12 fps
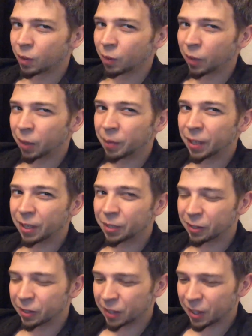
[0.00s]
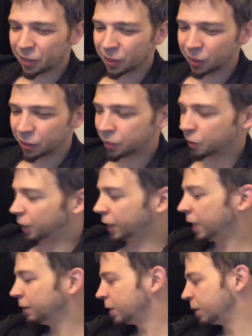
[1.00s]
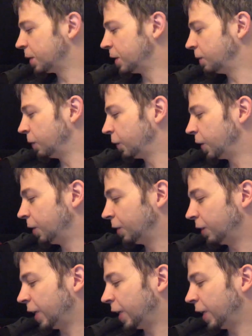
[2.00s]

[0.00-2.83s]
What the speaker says: recommendations, that's good. So like I have some stuff over here.